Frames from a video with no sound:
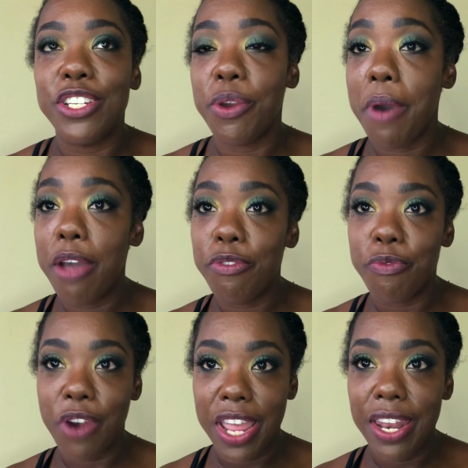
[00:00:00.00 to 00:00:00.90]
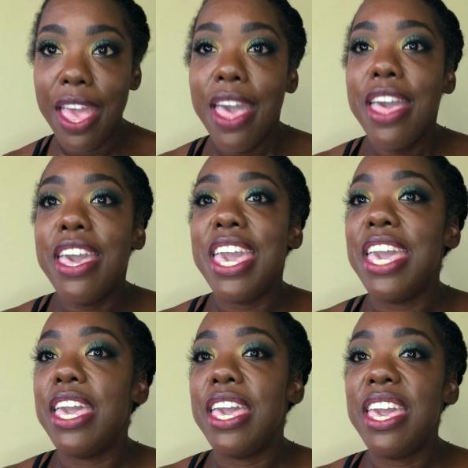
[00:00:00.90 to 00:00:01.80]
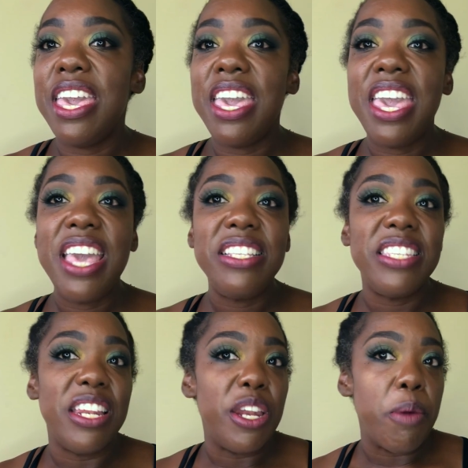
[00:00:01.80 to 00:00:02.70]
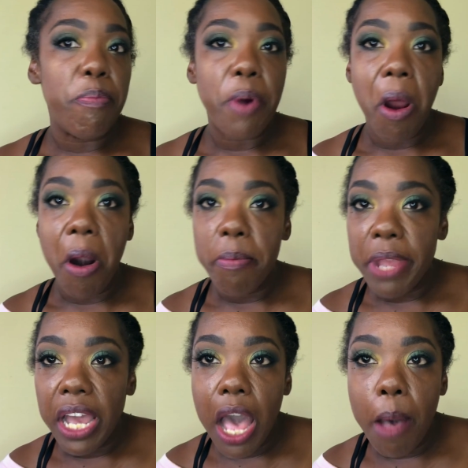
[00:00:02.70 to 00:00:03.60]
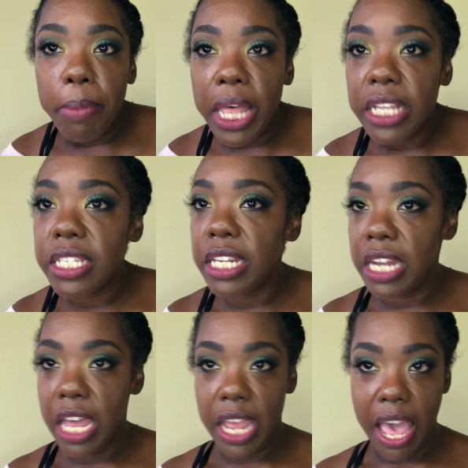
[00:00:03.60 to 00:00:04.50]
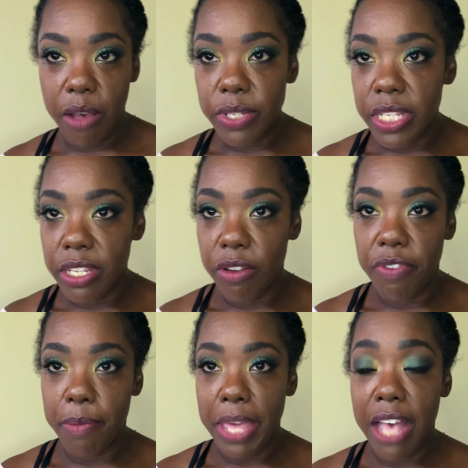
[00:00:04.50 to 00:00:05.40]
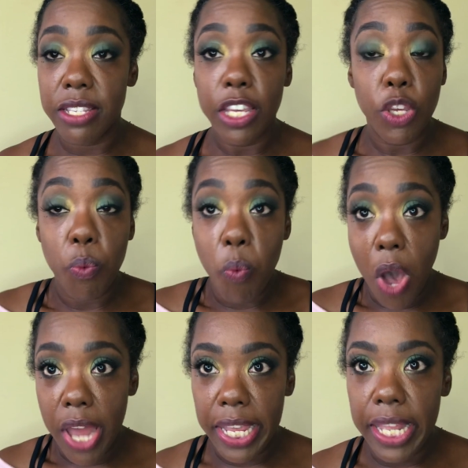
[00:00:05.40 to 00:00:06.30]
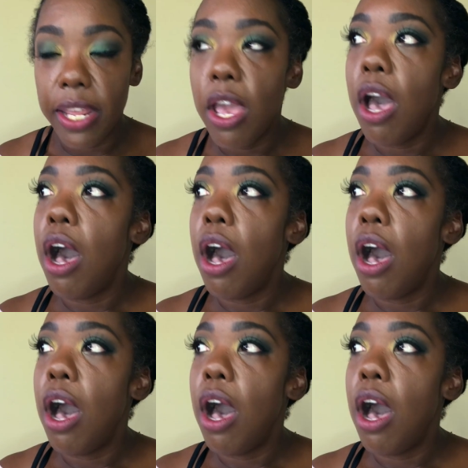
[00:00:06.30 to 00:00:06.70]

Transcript: to go out and run. It's in an apartment complex and not a house, a single family house like you wanted.